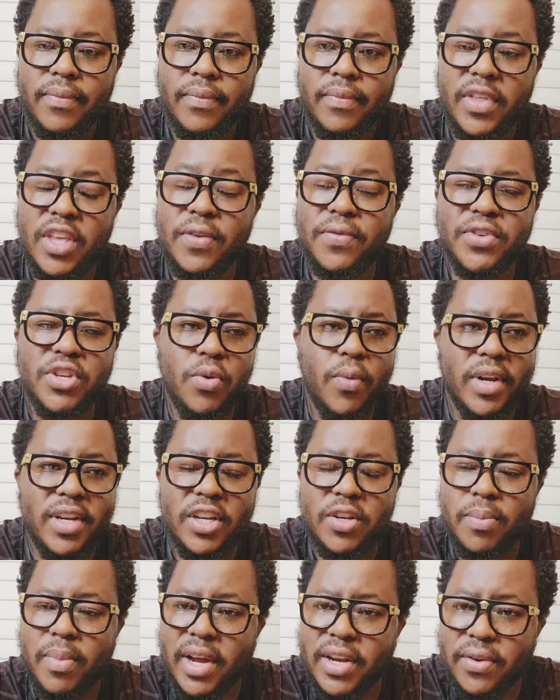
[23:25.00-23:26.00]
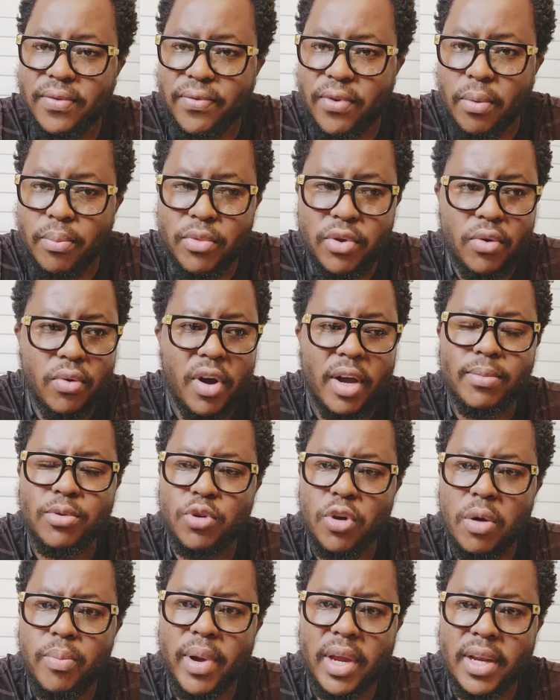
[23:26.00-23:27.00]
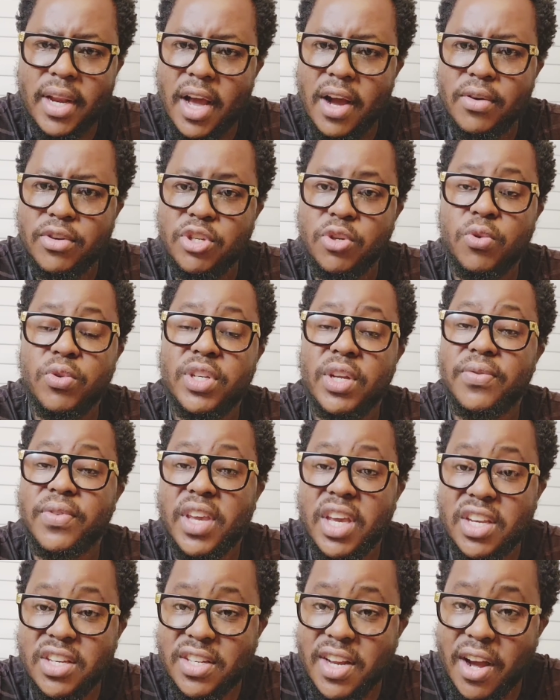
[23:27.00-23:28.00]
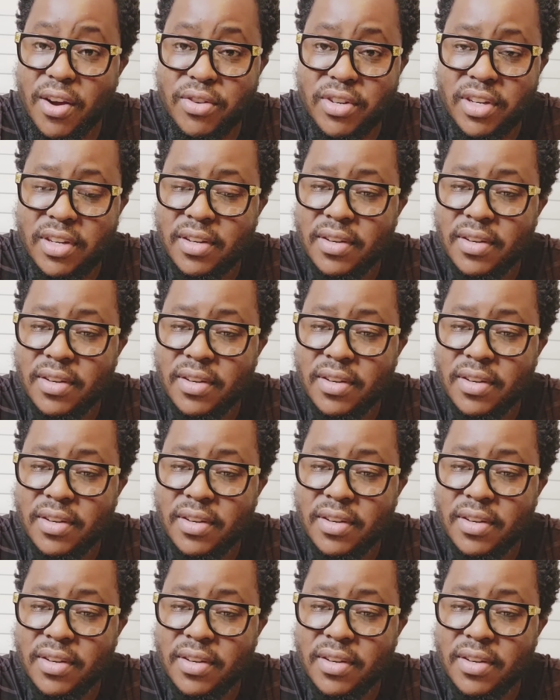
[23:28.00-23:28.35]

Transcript: If she wanted money from you, I'm sure by now she could have cashed out.